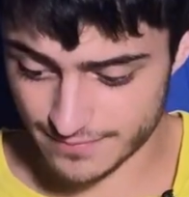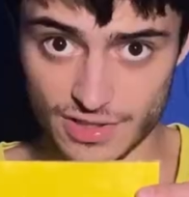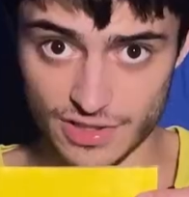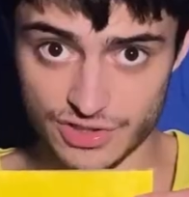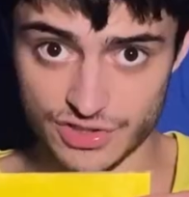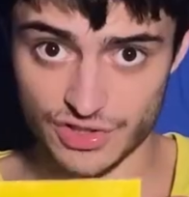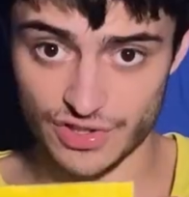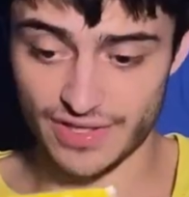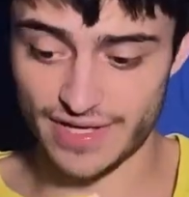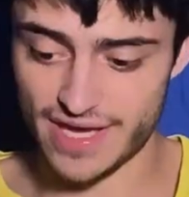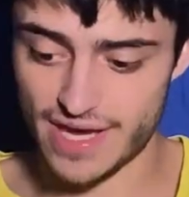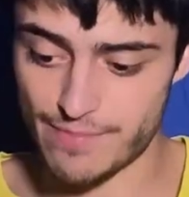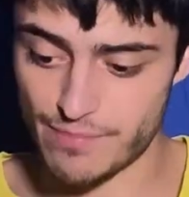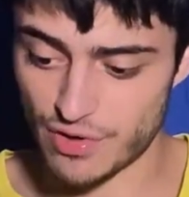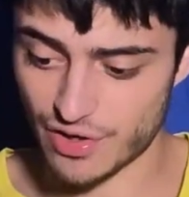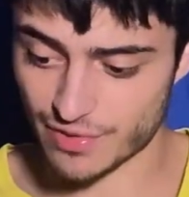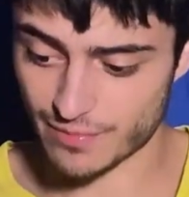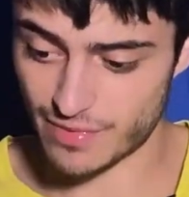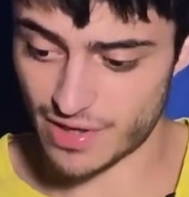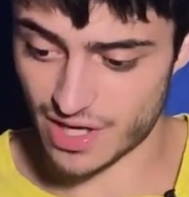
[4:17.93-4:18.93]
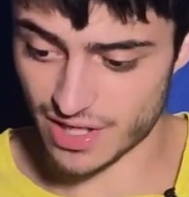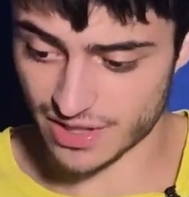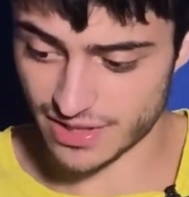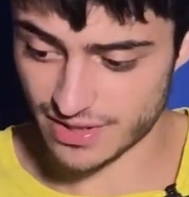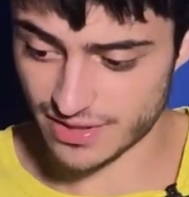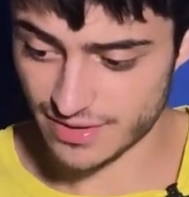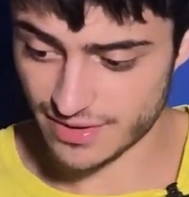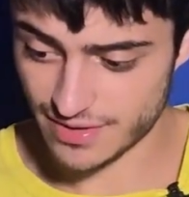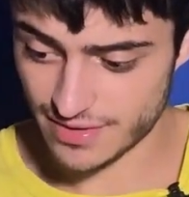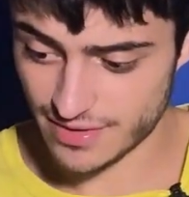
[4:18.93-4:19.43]
So get a bookmark
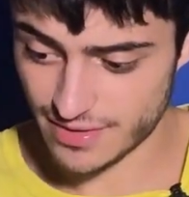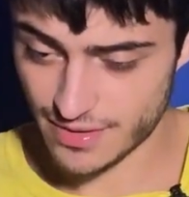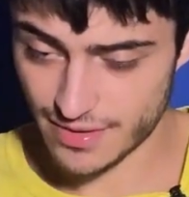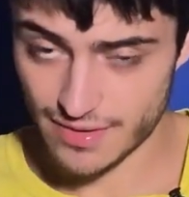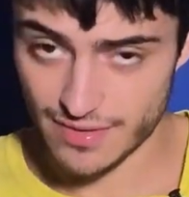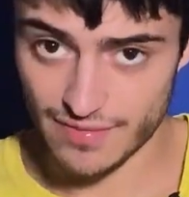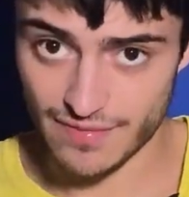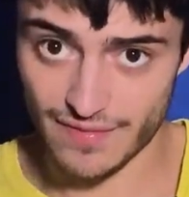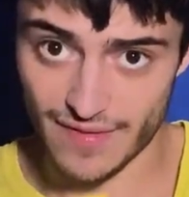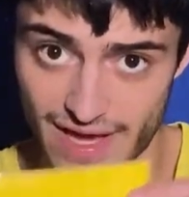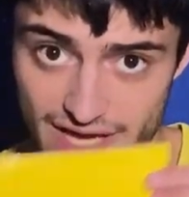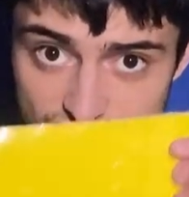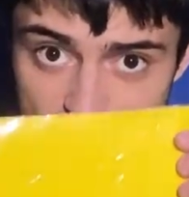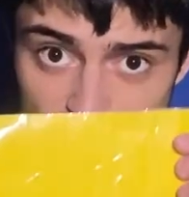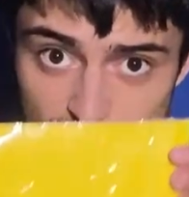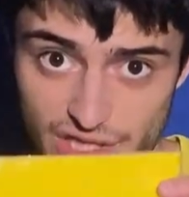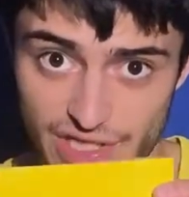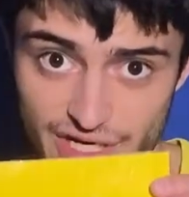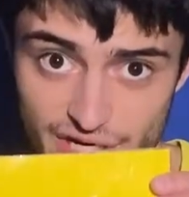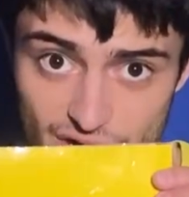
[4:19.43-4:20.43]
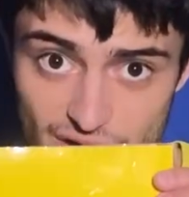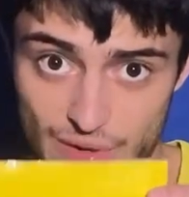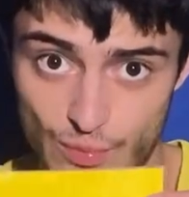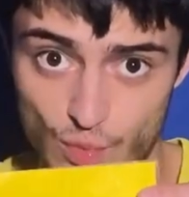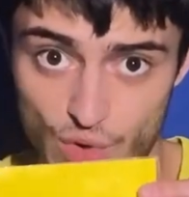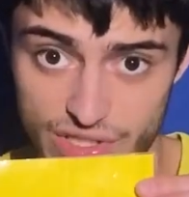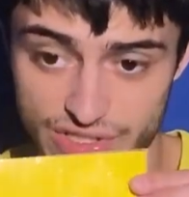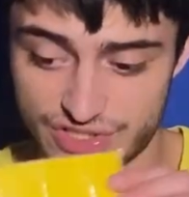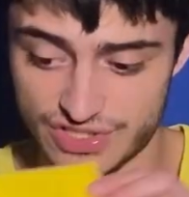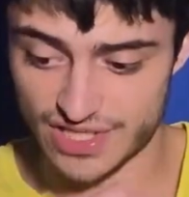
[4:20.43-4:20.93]
that is clear on
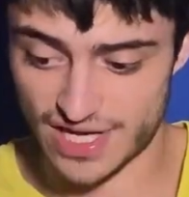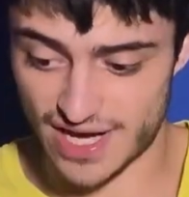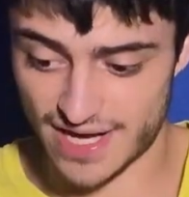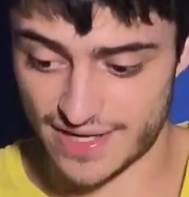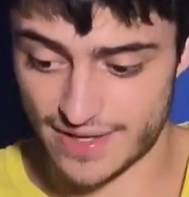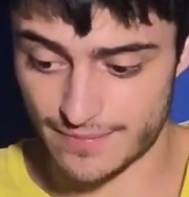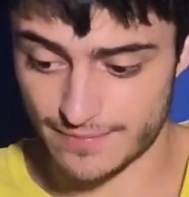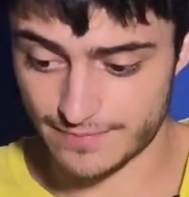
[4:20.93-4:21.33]
one side.